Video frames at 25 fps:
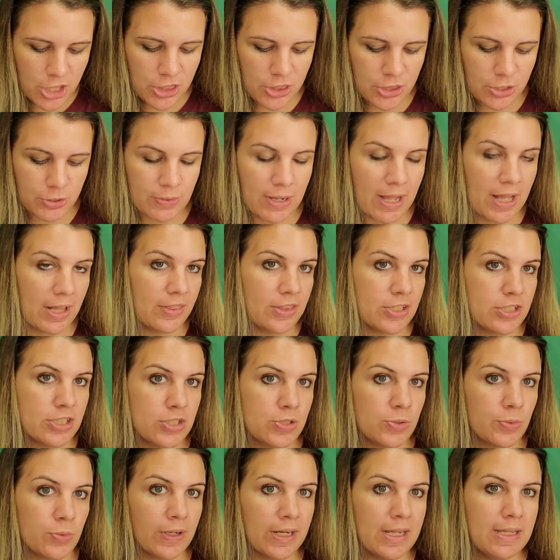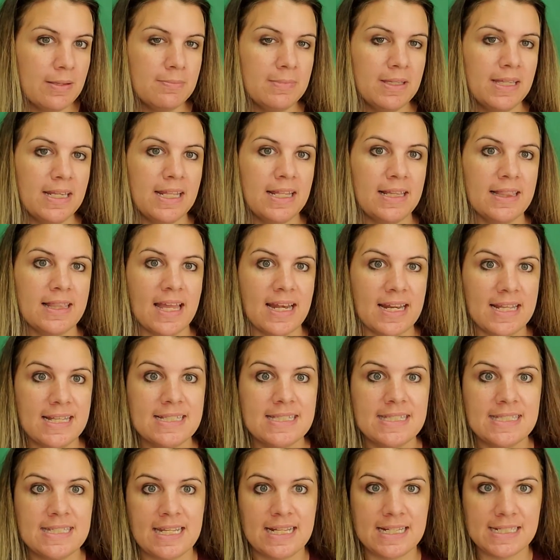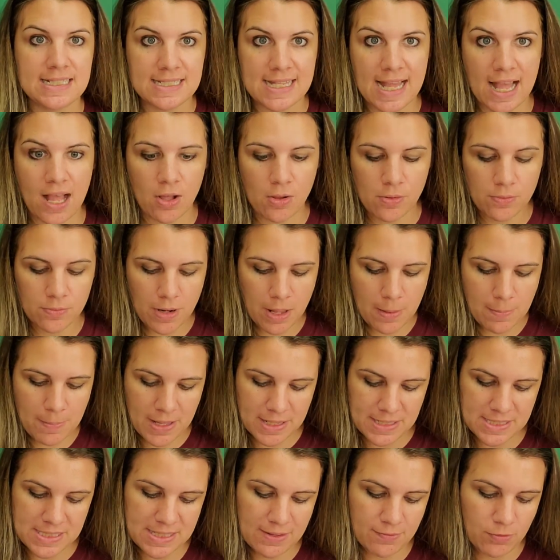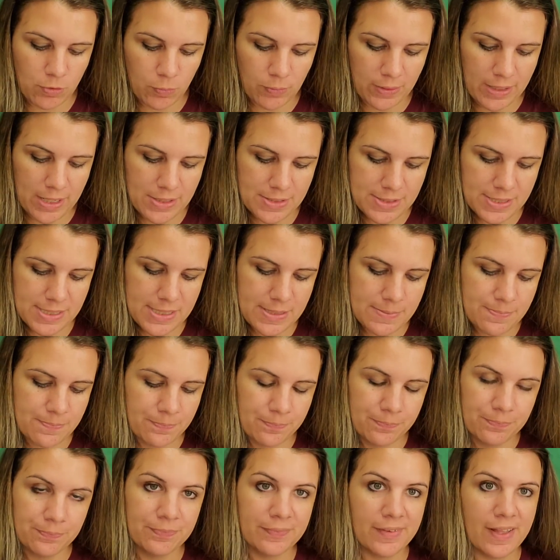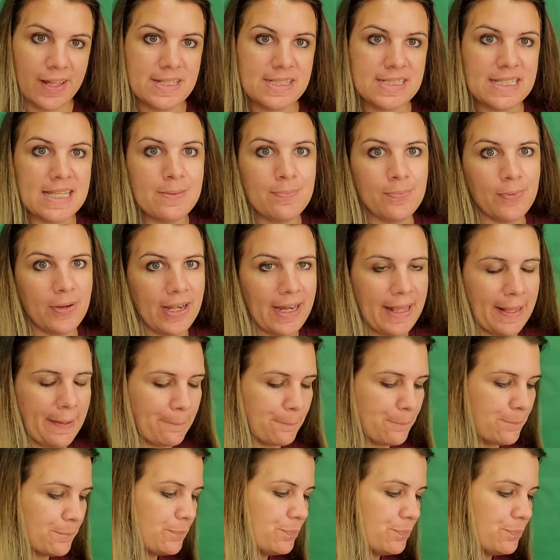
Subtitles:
throughout the story, meaning that he stands out amongst everyone else. Let's keep reading.